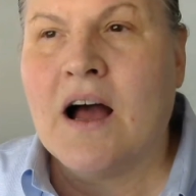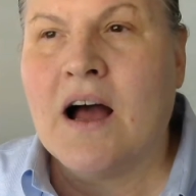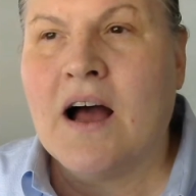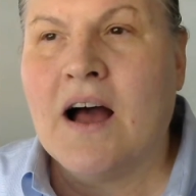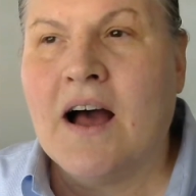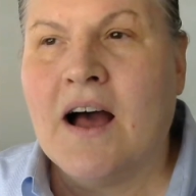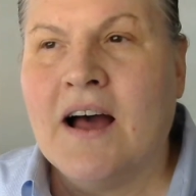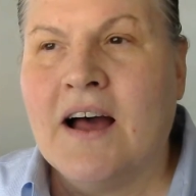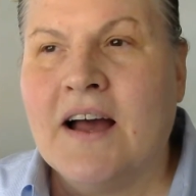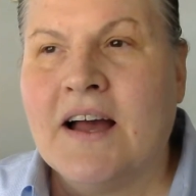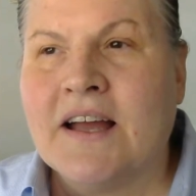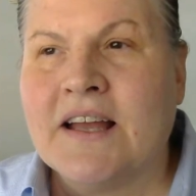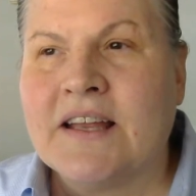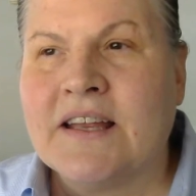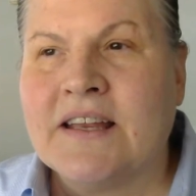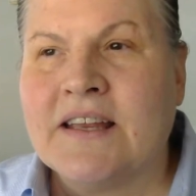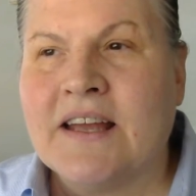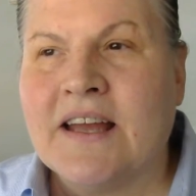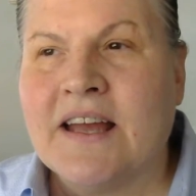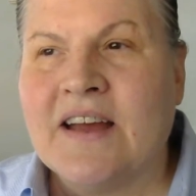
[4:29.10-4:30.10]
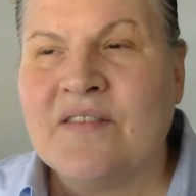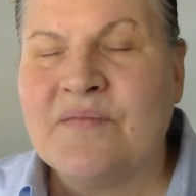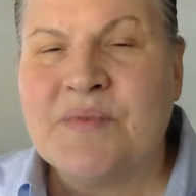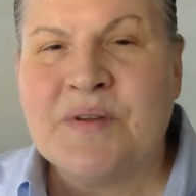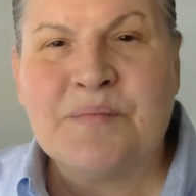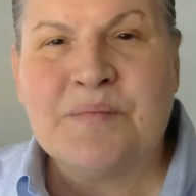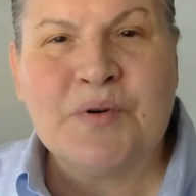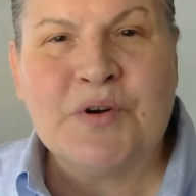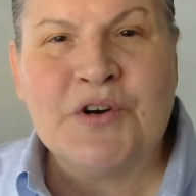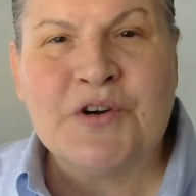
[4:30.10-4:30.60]
I have
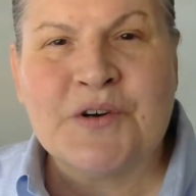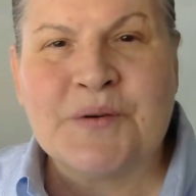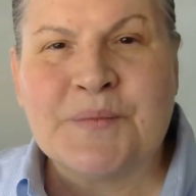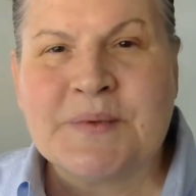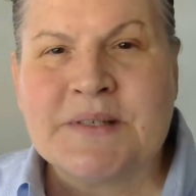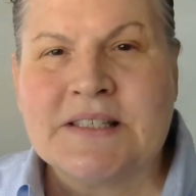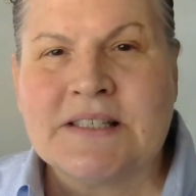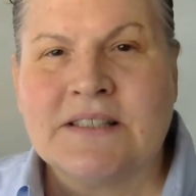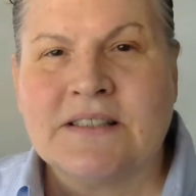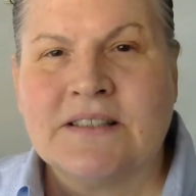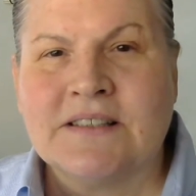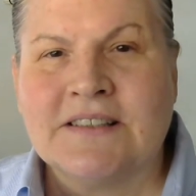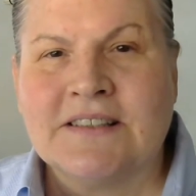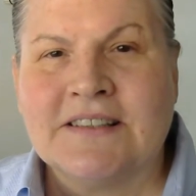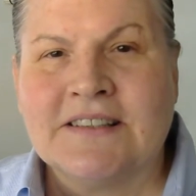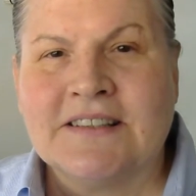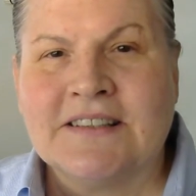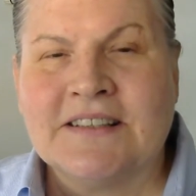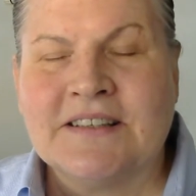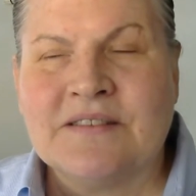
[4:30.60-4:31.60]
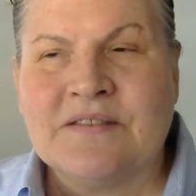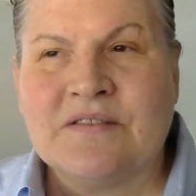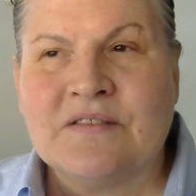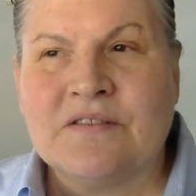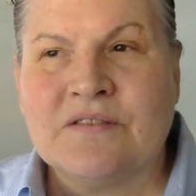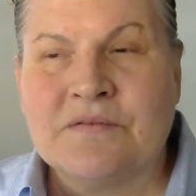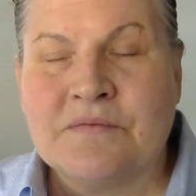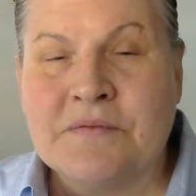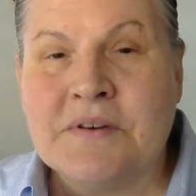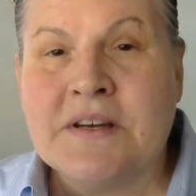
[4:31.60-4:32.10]
been perped,
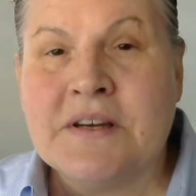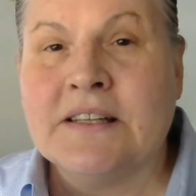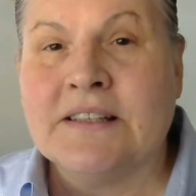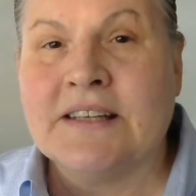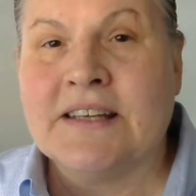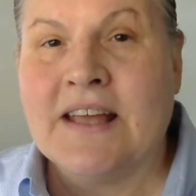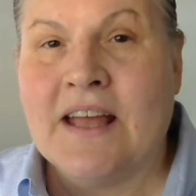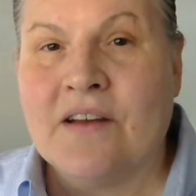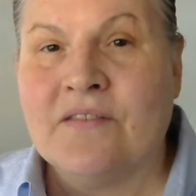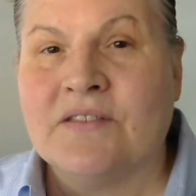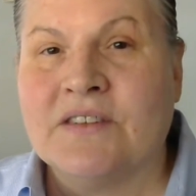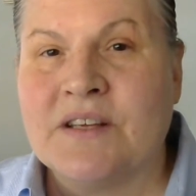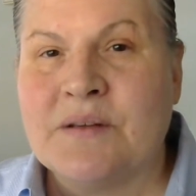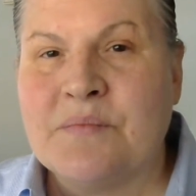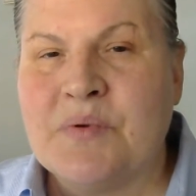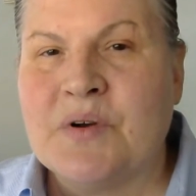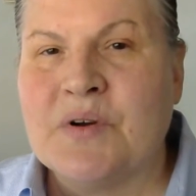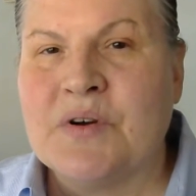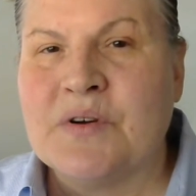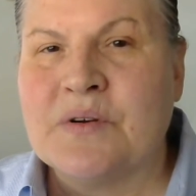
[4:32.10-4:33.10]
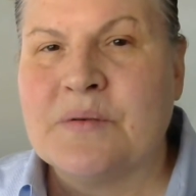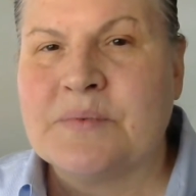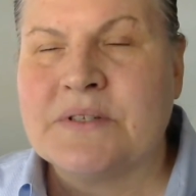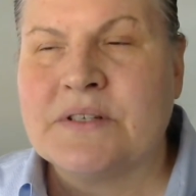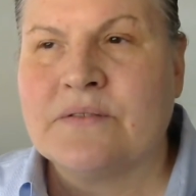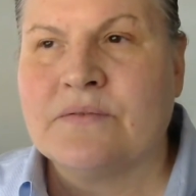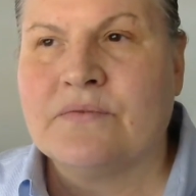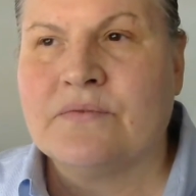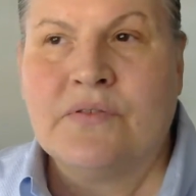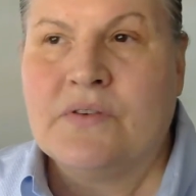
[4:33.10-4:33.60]
really heavily perped
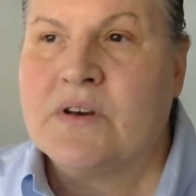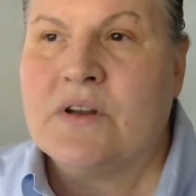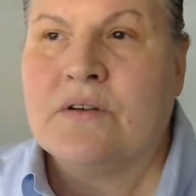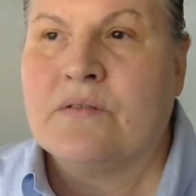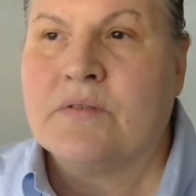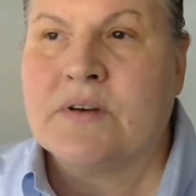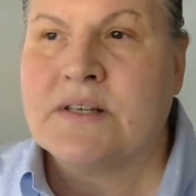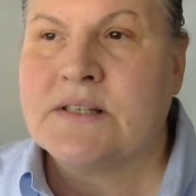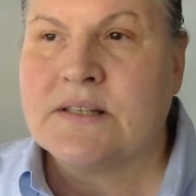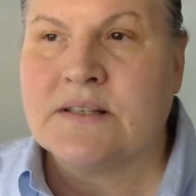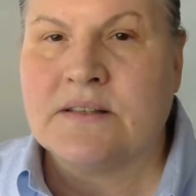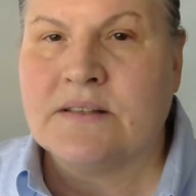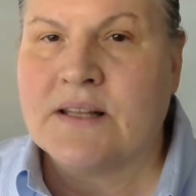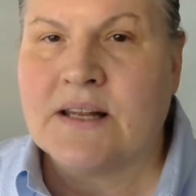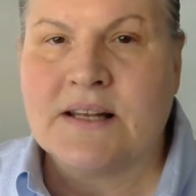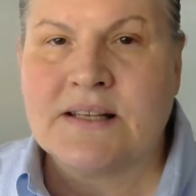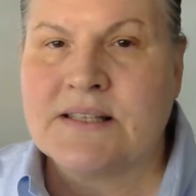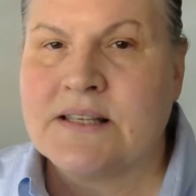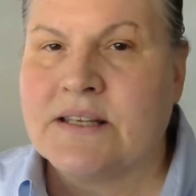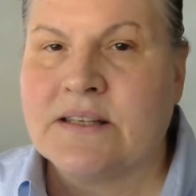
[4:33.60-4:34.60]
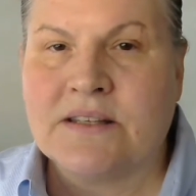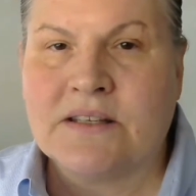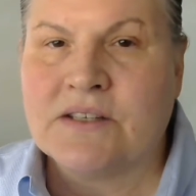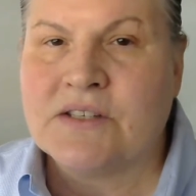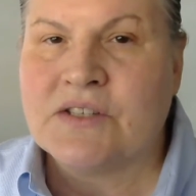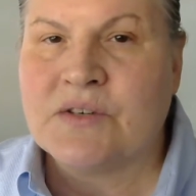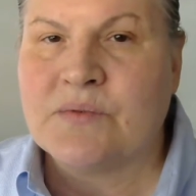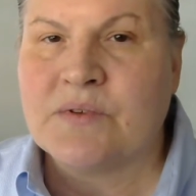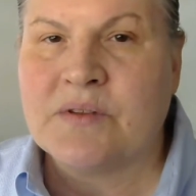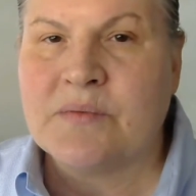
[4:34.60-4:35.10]
for no reason that has anything to
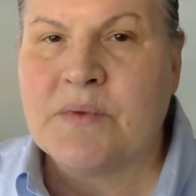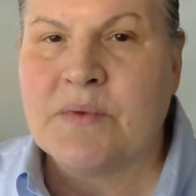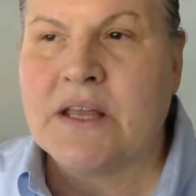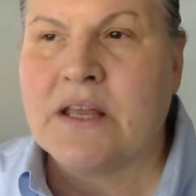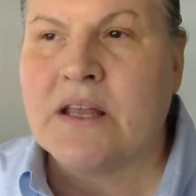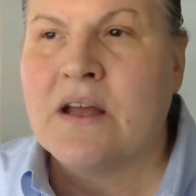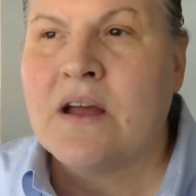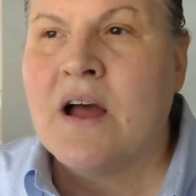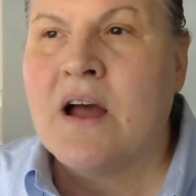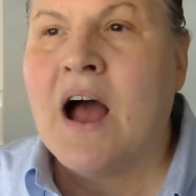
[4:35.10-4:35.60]
do with me.